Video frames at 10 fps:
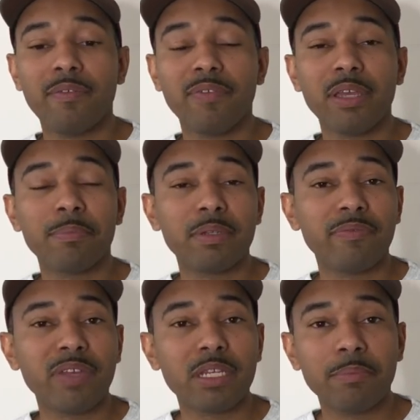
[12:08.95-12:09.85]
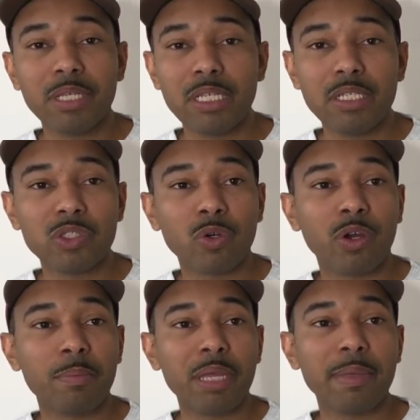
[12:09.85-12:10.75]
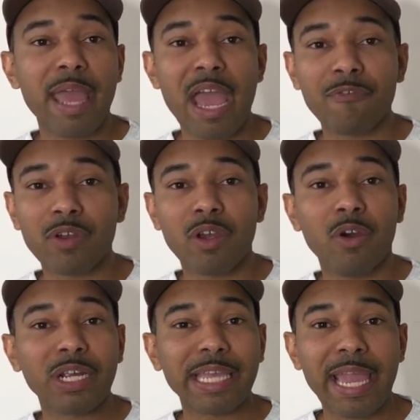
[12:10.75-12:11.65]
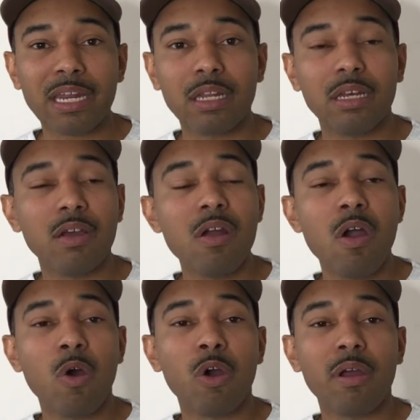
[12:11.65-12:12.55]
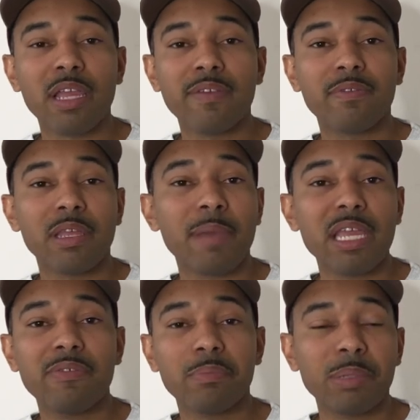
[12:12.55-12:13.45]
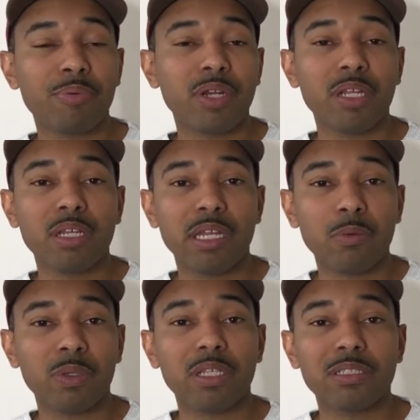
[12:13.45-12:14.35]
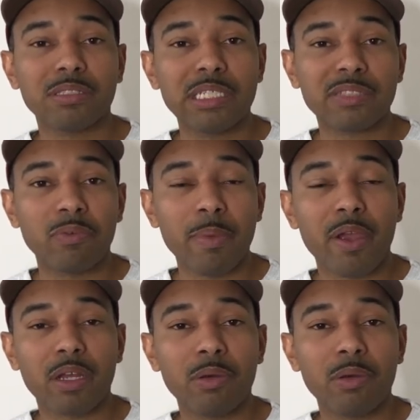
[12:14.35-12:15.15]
Vietnamese or maybe Africa or Canada or even they might even be printing within the states of America.